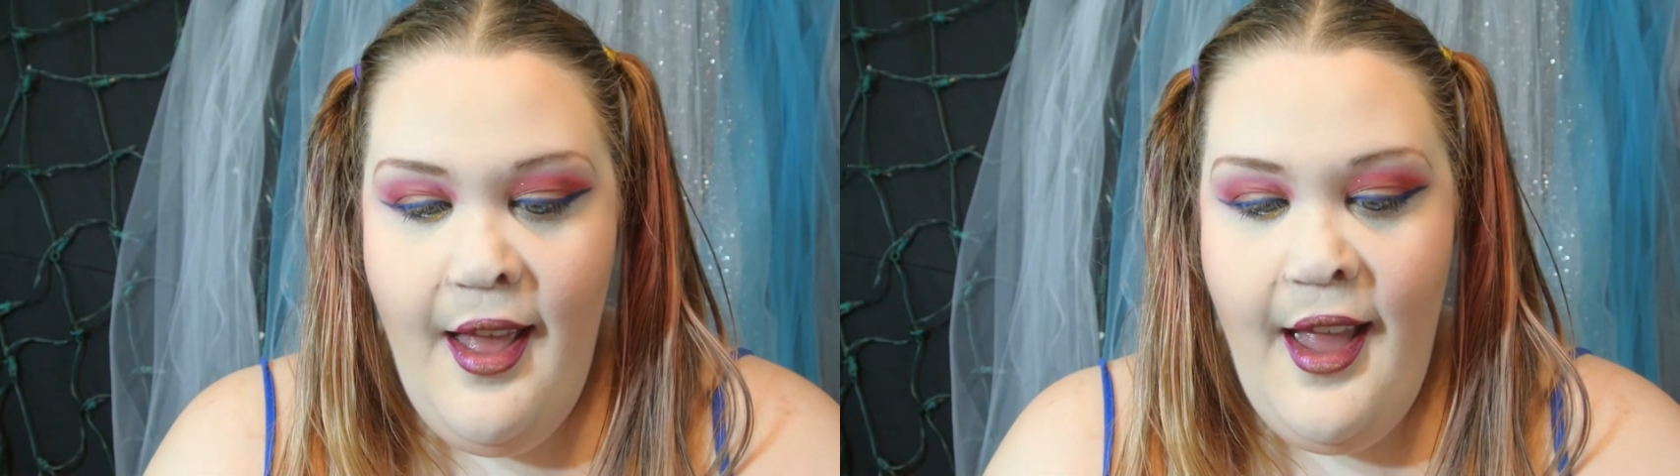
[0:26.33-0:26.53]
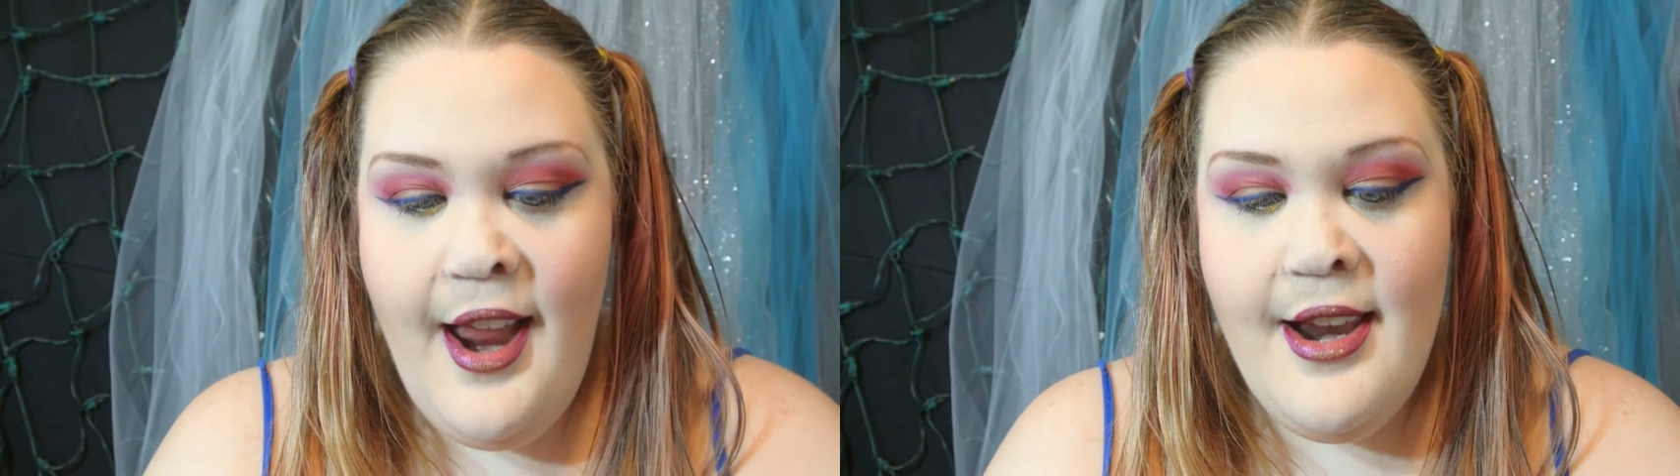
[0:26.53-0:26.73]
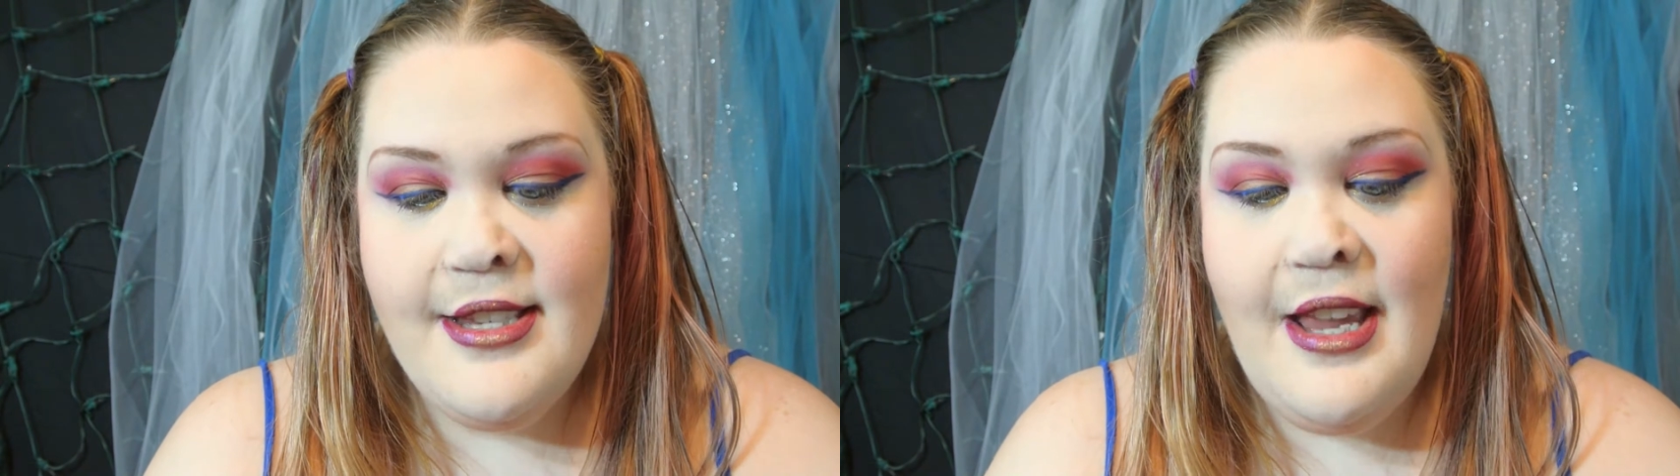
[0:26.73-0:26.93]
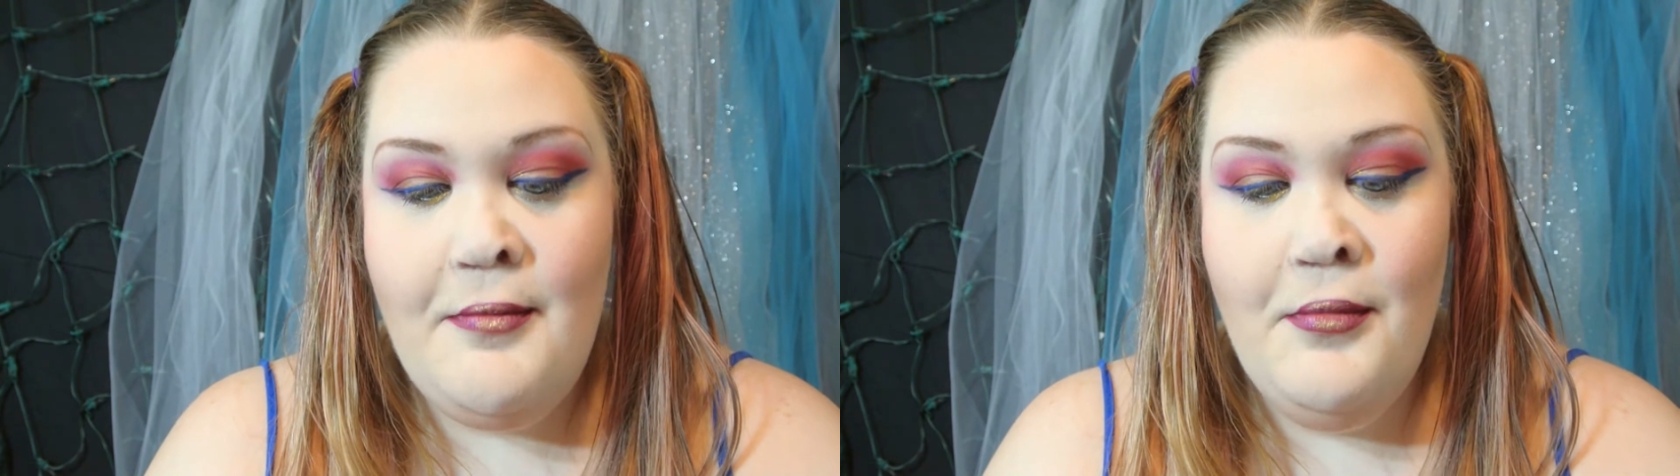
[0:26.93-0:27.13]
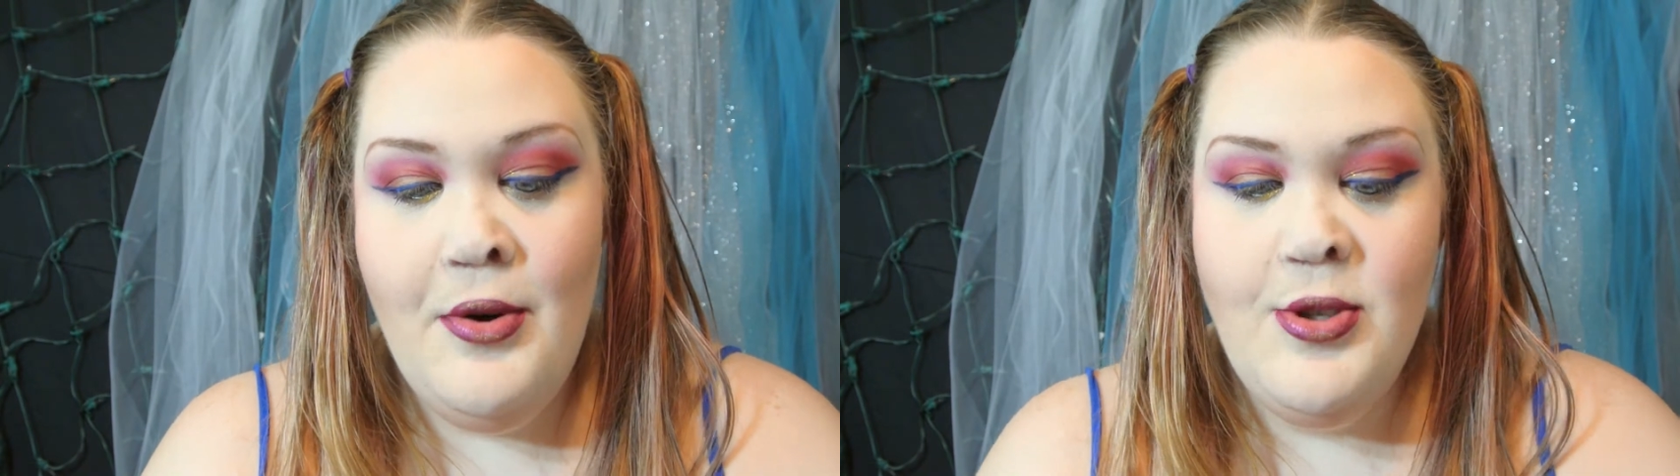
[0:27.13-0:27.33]
It is a
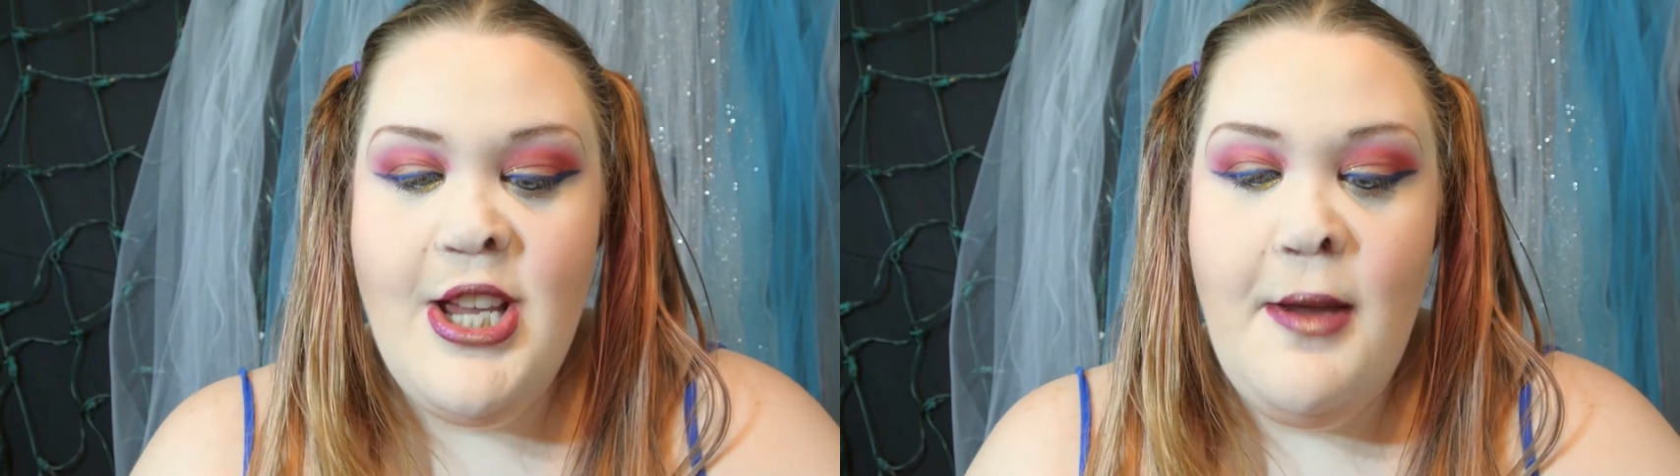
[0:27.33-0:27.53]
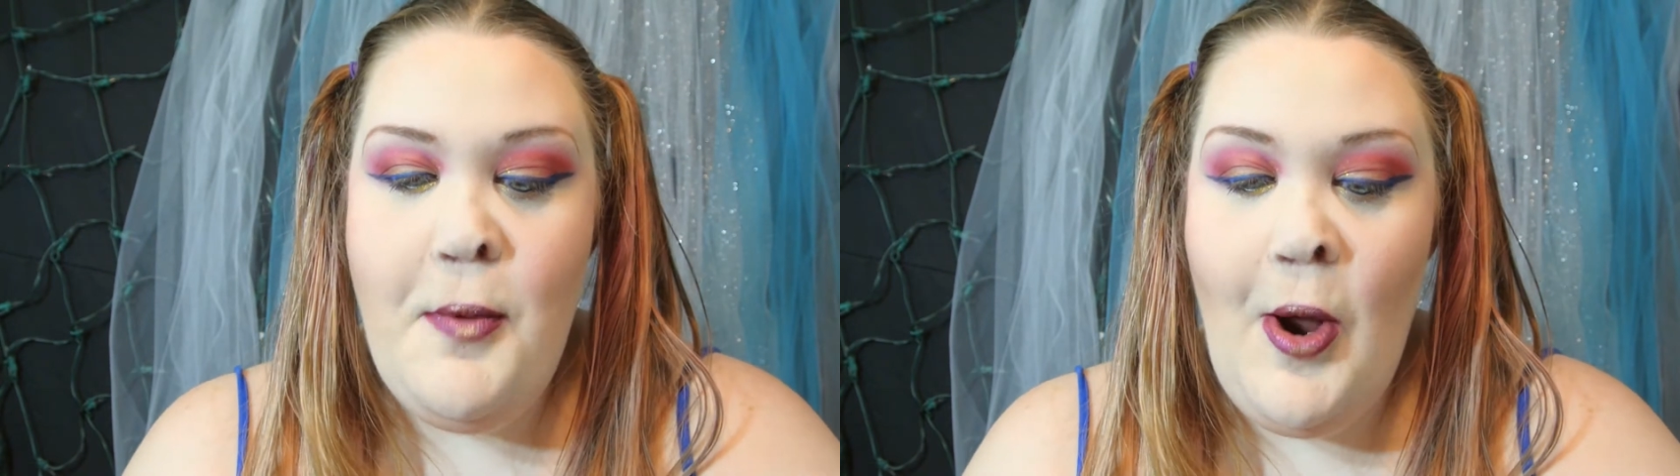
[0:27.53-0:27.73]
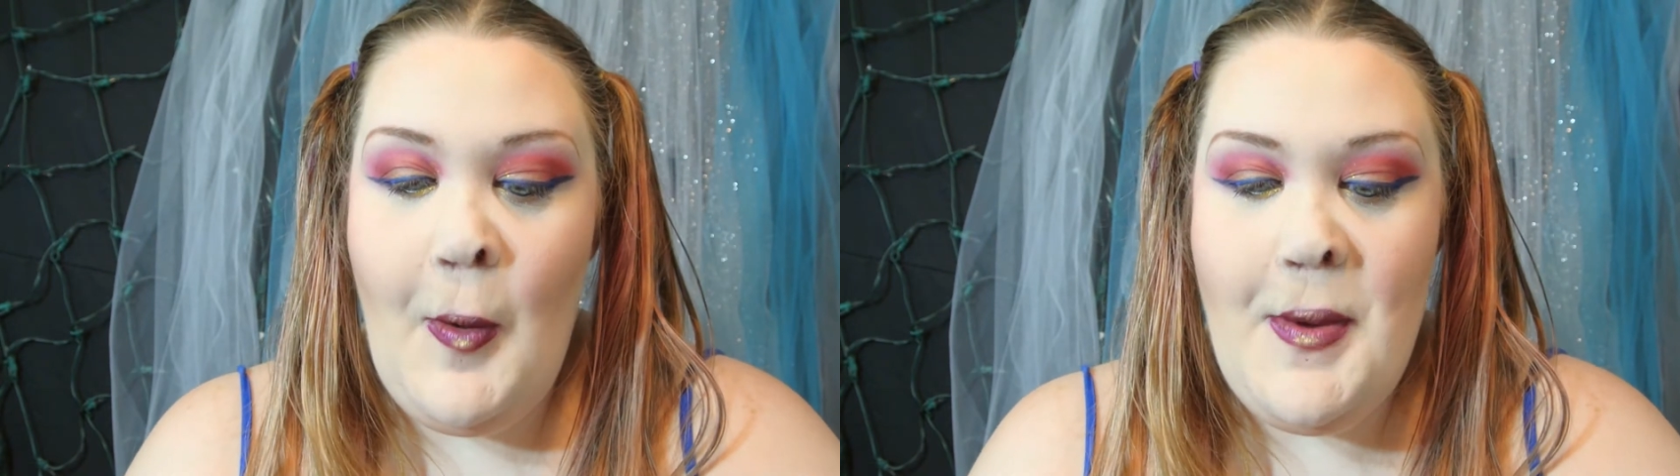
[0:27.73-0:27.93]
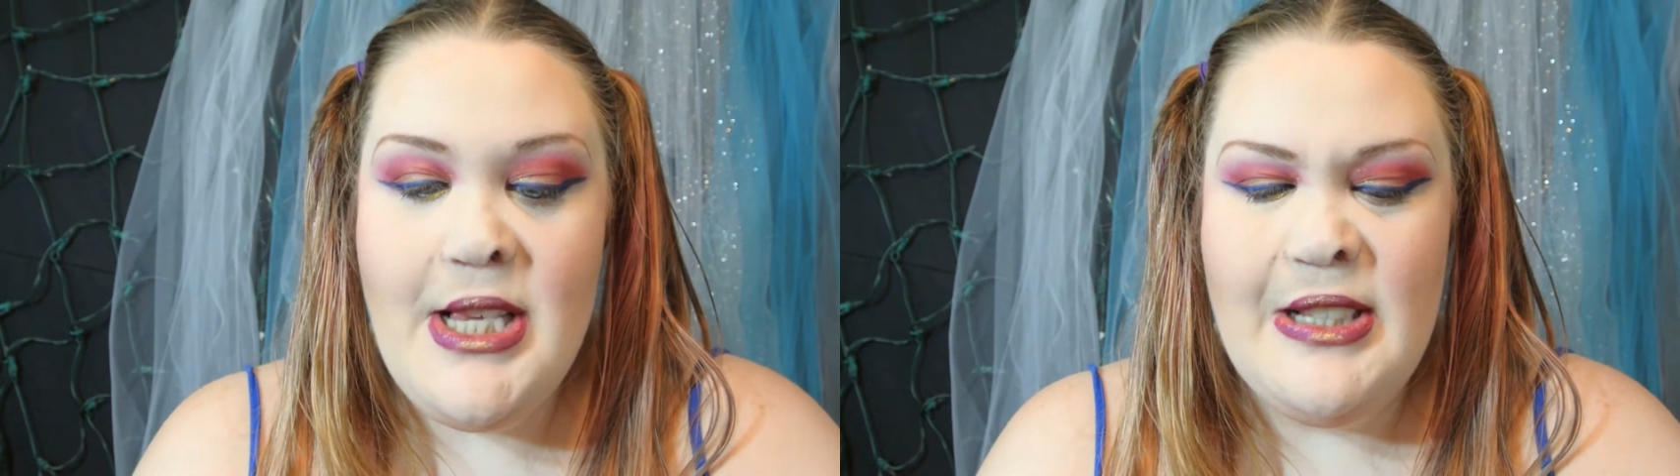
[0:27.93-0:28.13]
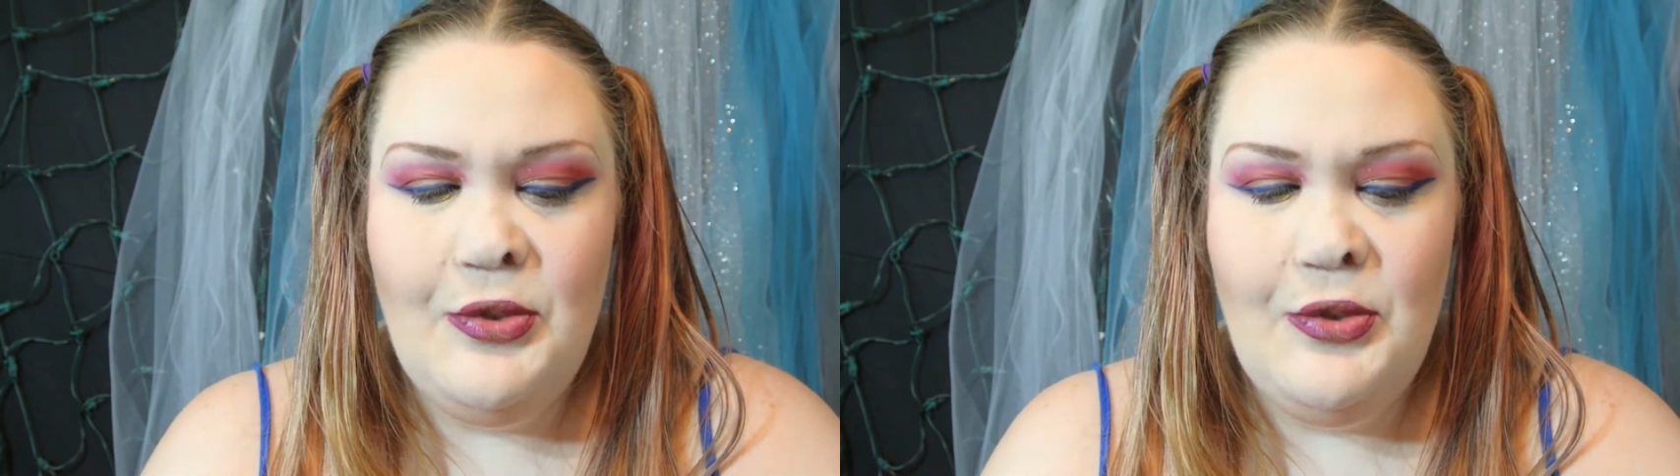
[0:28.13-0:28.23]
multi-purpose